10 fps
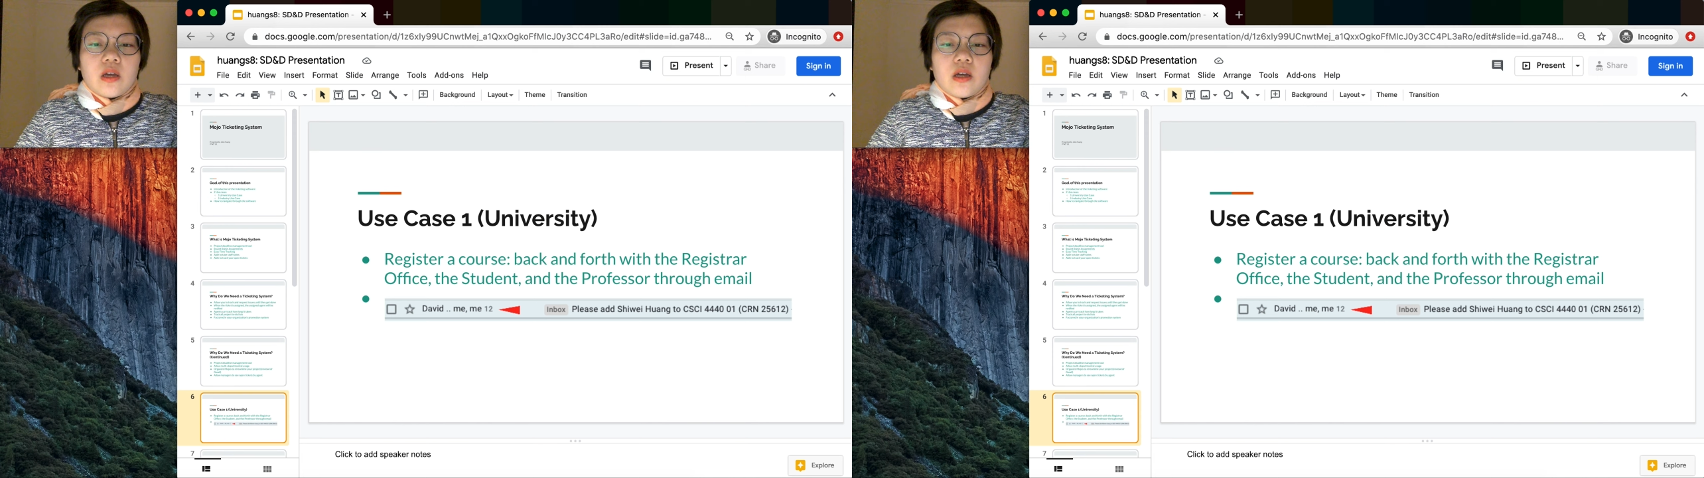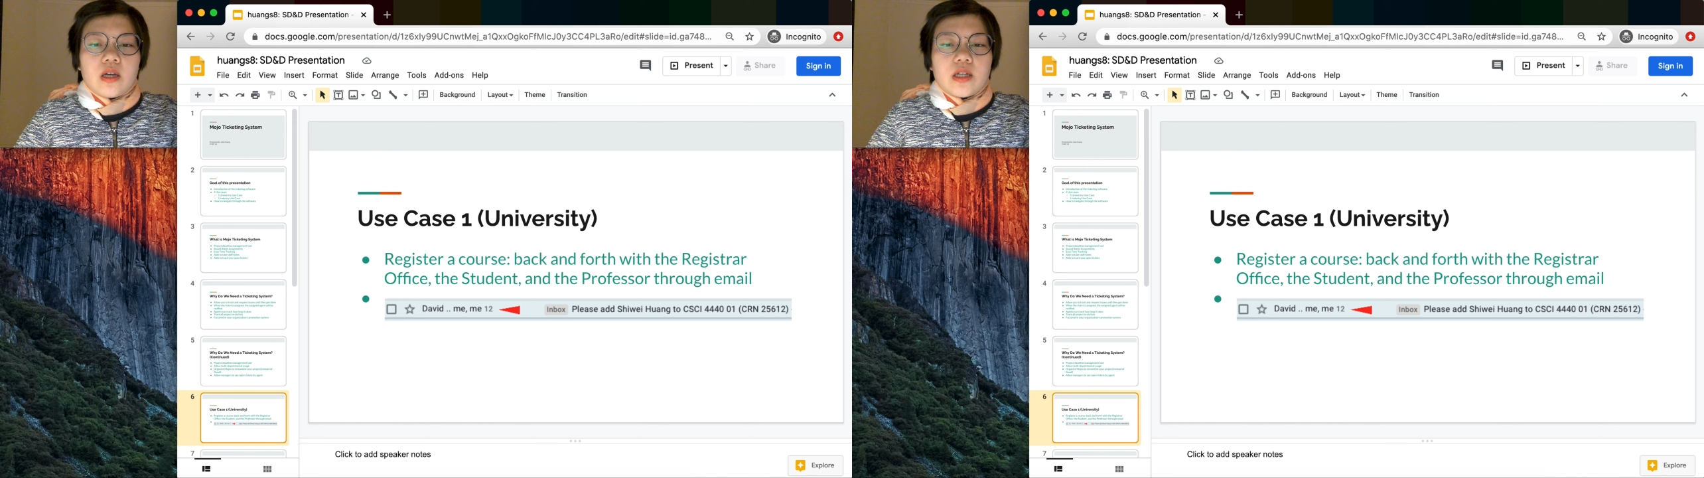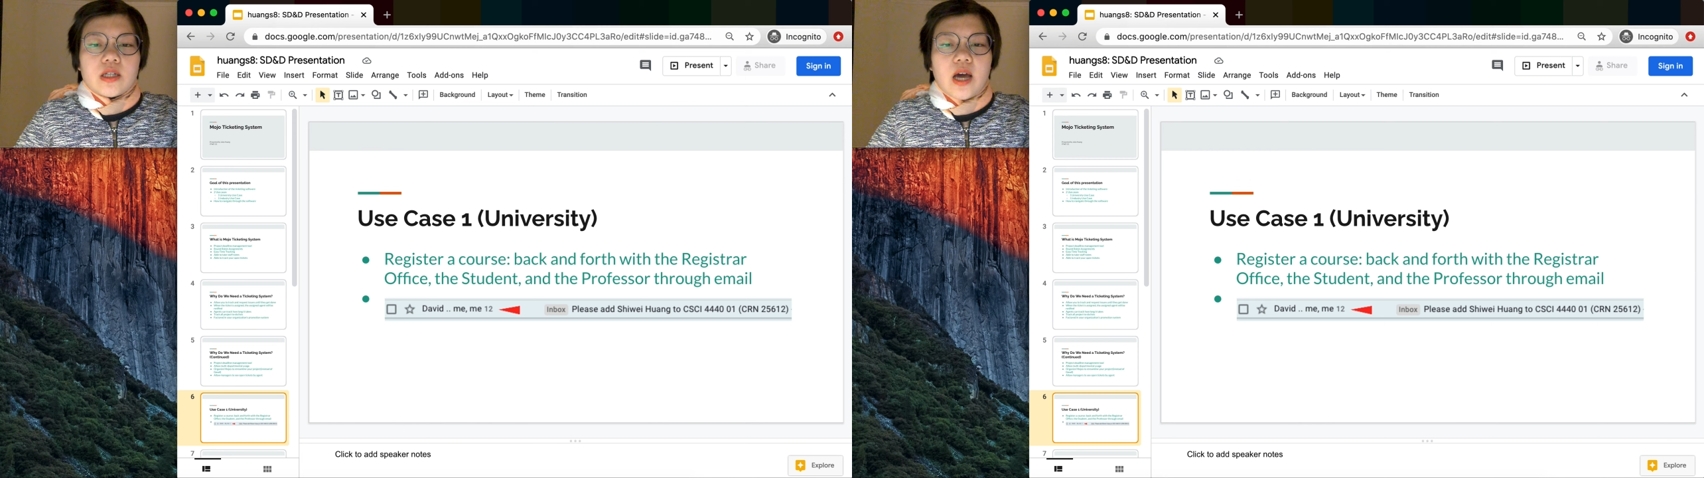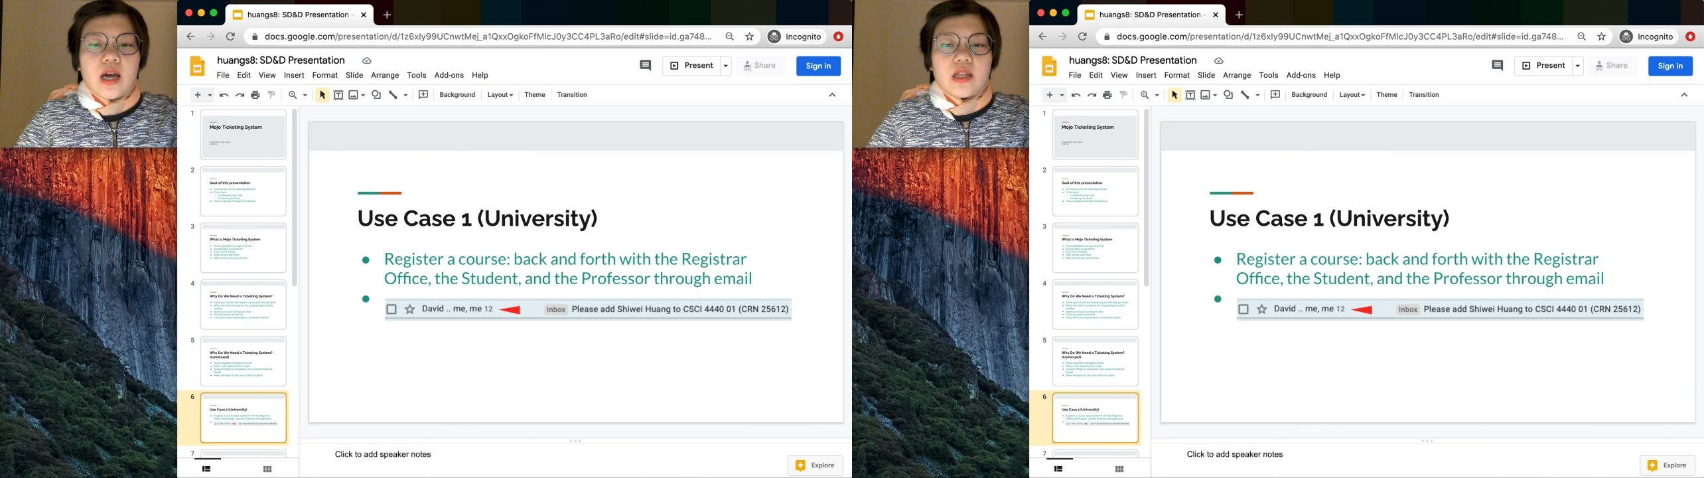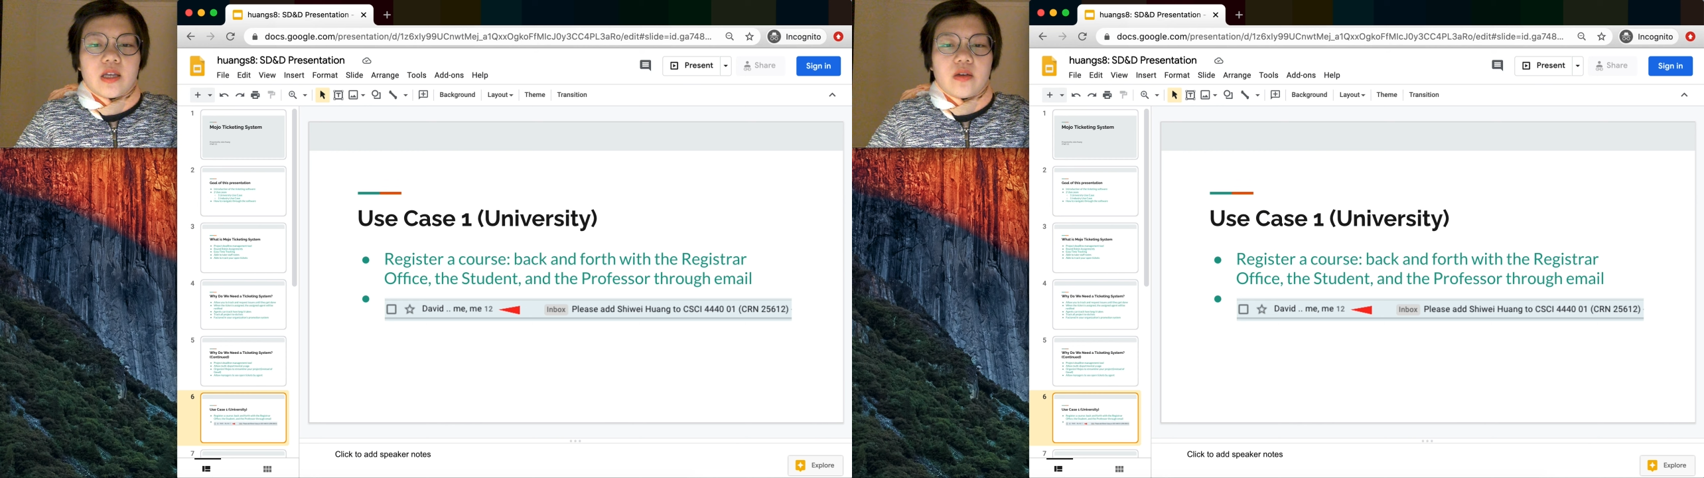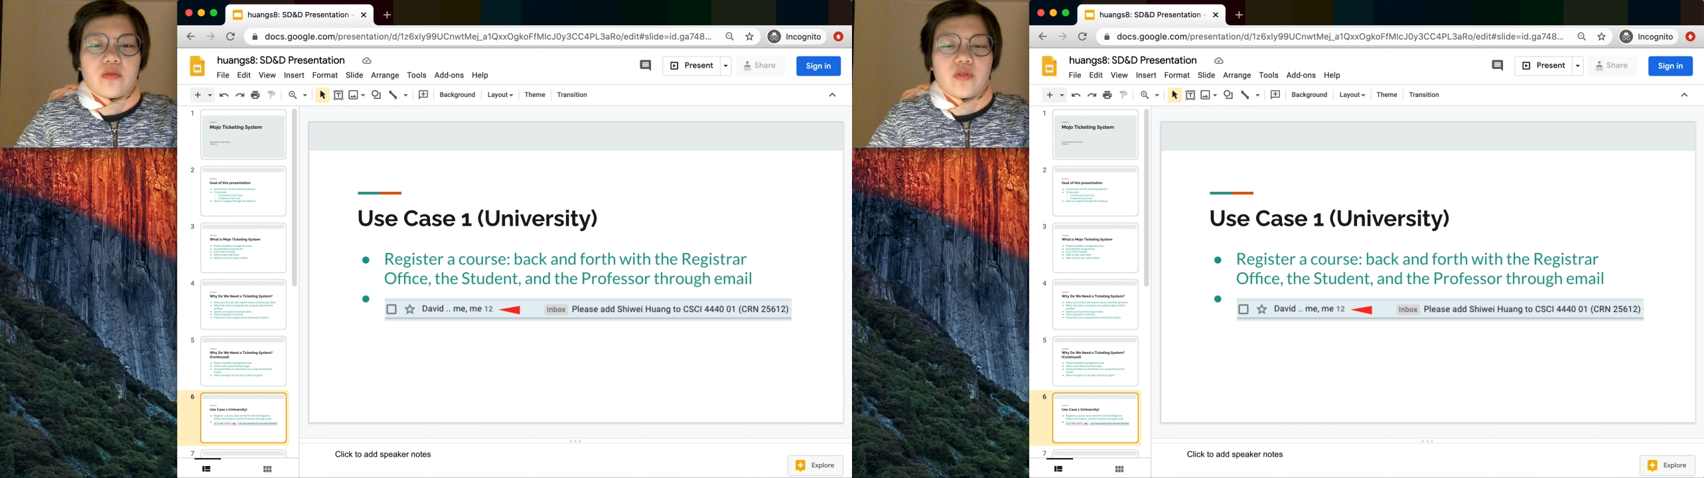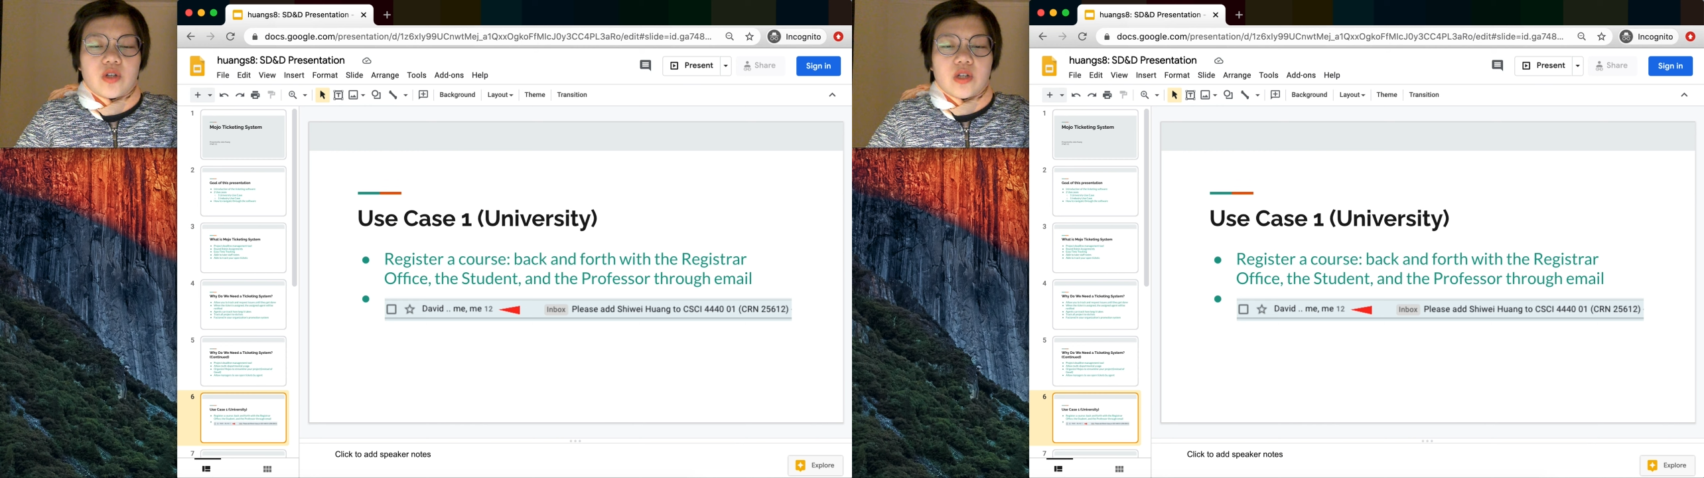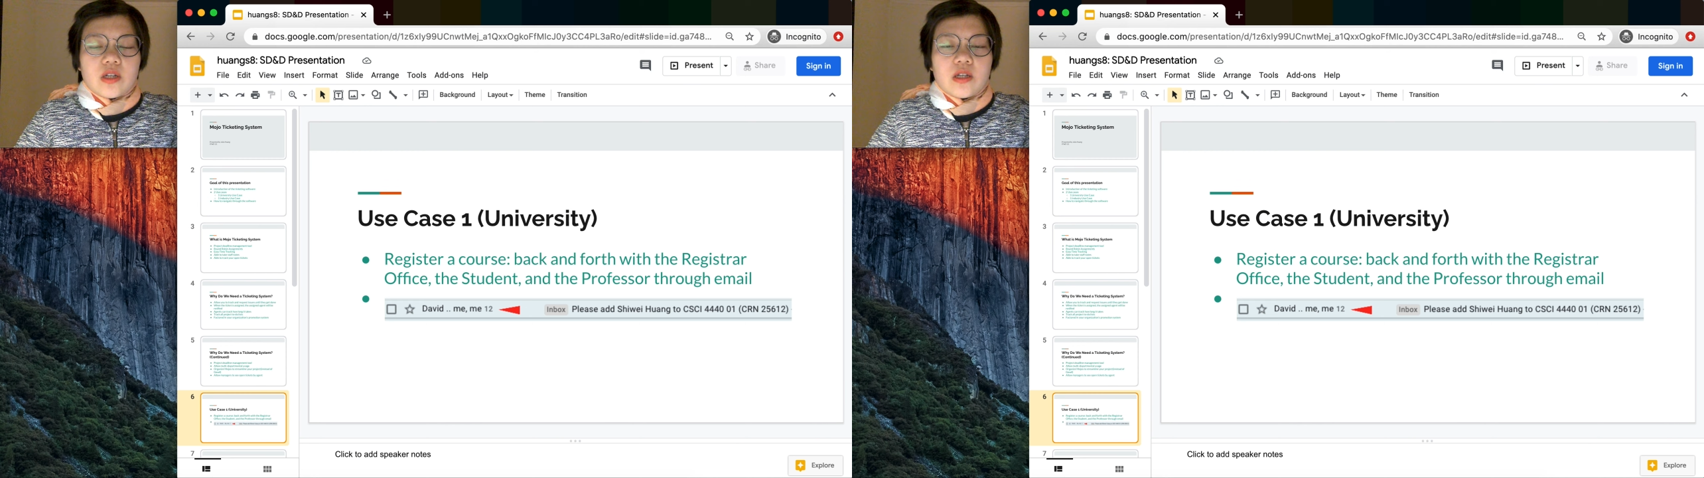It is highly
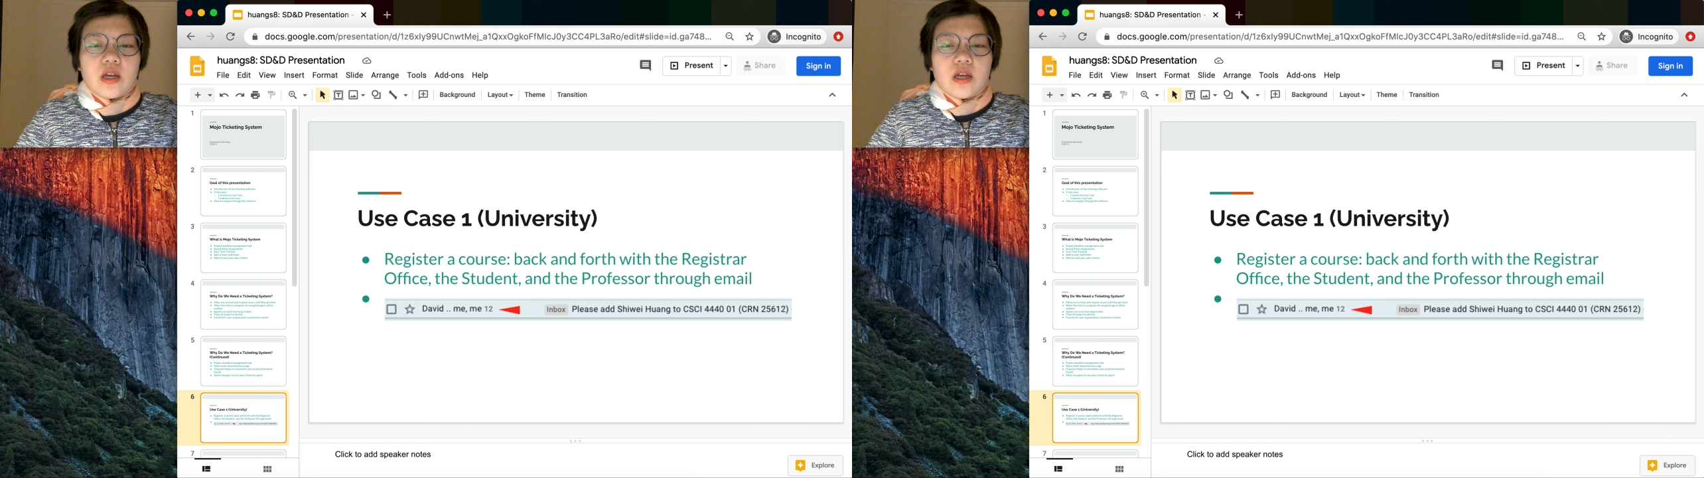inefficient,